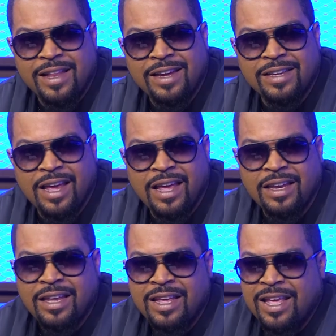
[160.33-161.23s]
like that,
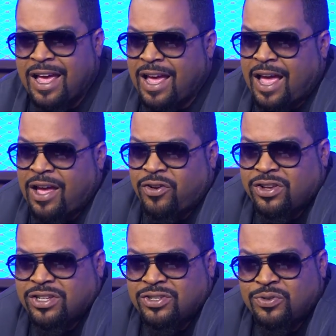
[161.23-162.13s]
how
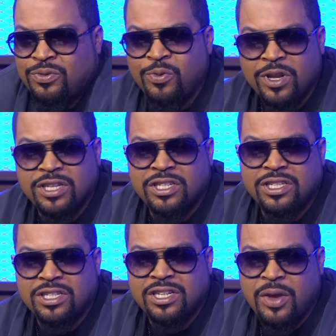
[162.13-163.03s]
could you win a
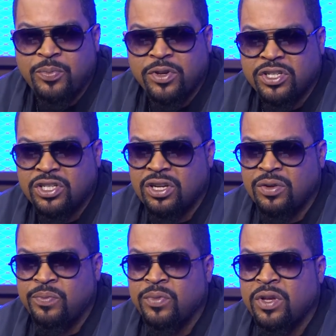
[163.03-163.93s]

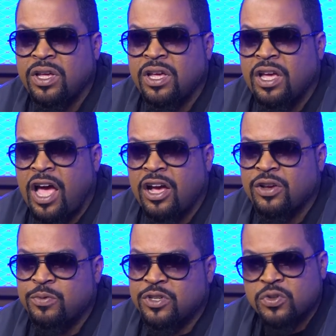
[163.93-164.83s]
championship? How
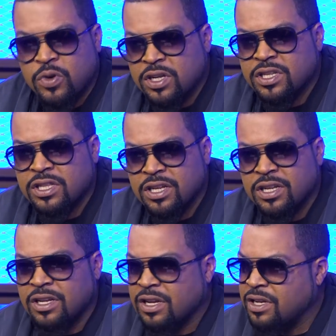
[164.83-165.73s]
could we trust
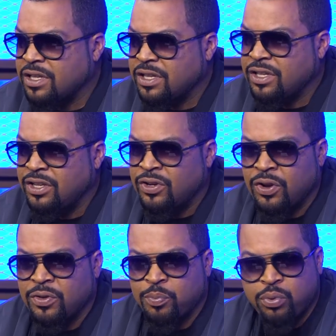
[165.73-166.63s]
the
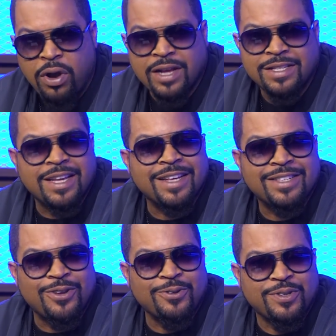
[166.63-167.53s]
process,
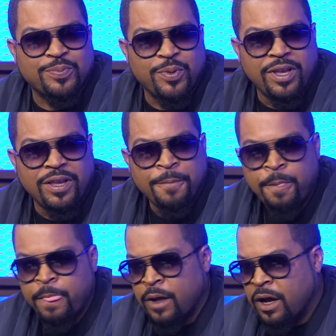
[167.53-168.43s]
so to speak,
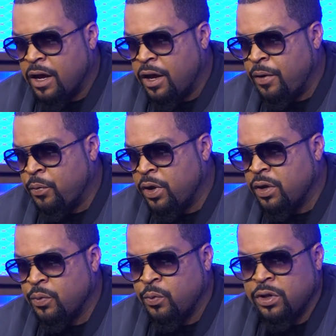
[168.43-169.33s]

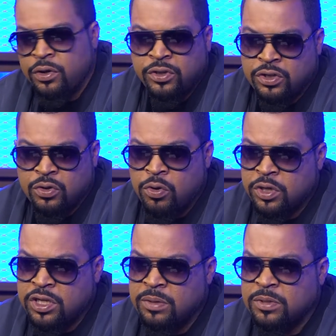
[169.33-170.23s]
when you're just throwing
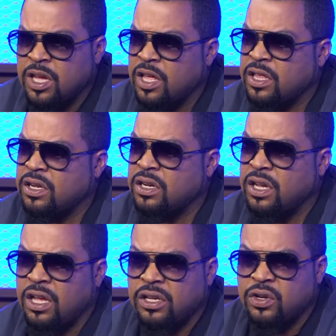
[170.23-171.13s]
teams together
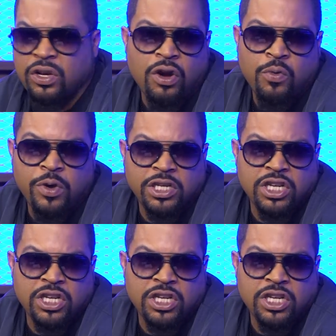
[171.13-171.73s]
and you can go win a